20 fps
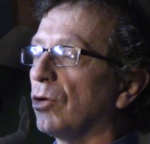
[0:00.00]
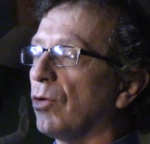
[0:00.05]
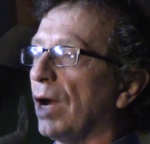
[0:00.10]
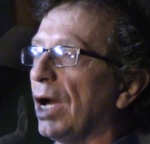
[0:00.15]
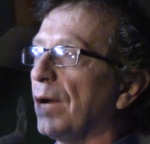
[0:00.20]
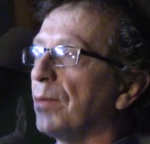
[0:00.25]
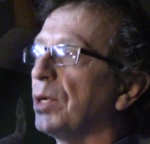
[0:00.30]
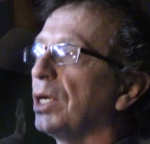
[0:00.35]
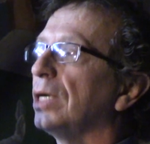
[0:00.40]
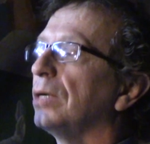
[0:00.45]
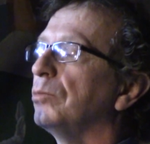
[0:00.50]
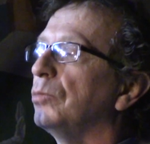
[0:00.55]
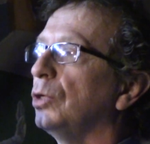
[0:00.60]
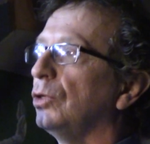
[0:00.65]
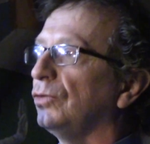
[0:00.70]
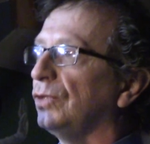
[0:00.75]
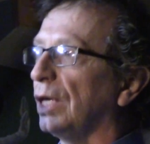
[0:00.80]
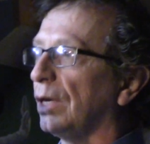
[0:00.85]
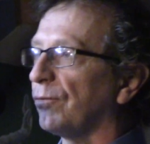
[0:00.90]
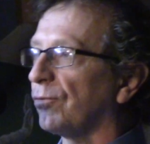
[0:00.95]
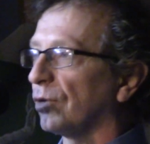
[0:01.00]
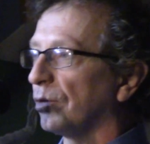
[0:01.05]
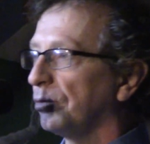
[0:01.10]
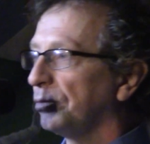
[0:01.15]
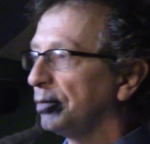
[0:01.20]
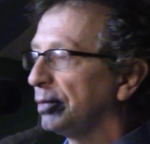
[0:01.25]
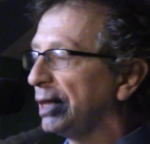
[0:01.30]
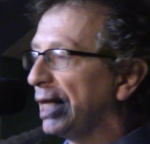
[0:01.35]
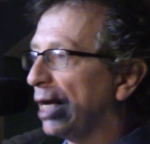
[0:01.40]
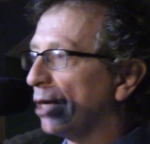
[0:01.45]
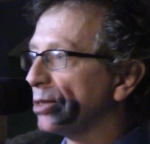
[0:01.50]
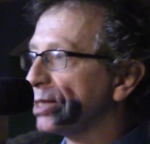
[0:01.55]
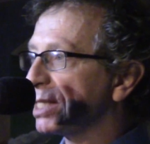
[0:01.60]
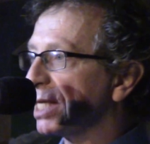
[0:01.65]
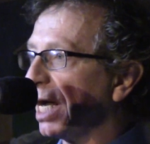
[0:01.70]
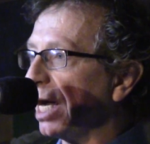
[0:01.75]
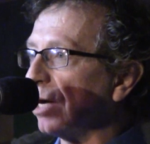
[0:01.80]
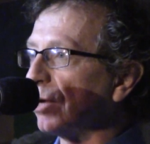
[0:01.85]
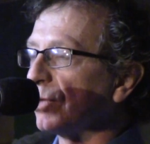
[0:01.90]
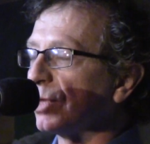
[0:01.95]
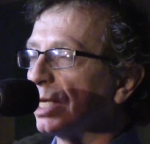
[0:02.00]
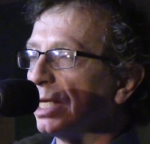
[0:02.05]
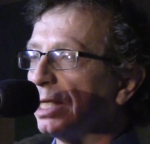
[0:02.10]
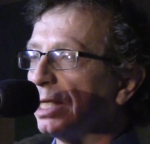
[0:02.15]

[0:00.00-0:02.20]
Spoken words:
grandma moved up from down south